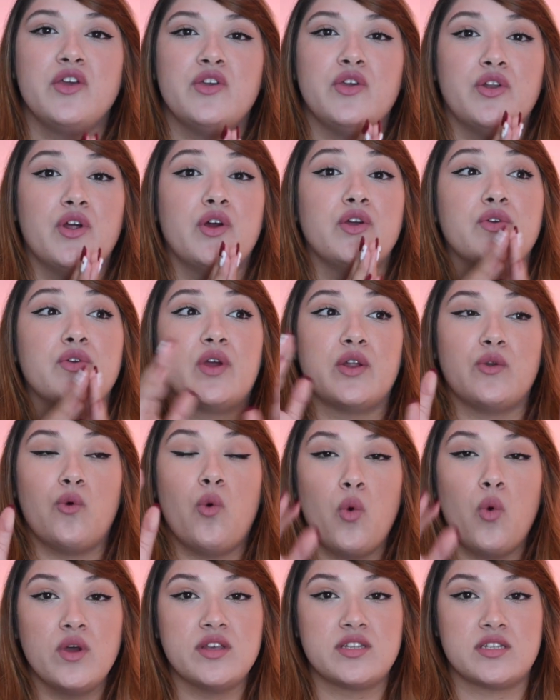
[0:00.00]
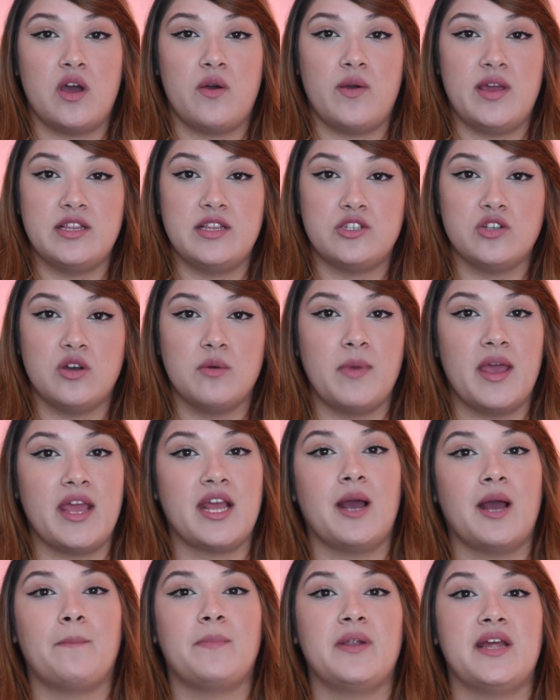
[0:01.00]
You know, you can always go into a
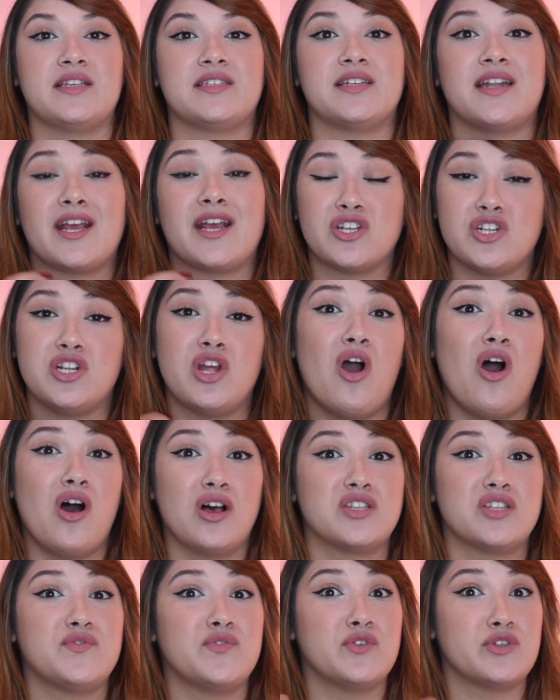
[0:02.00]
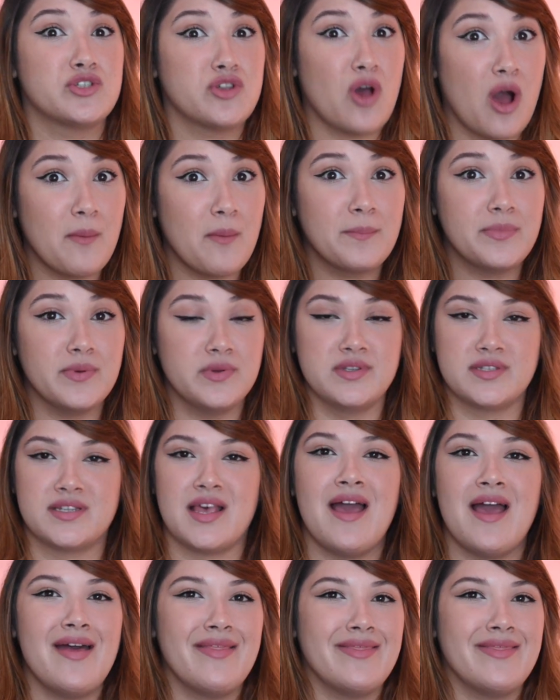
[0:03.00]
makeup place and actually ask for samples.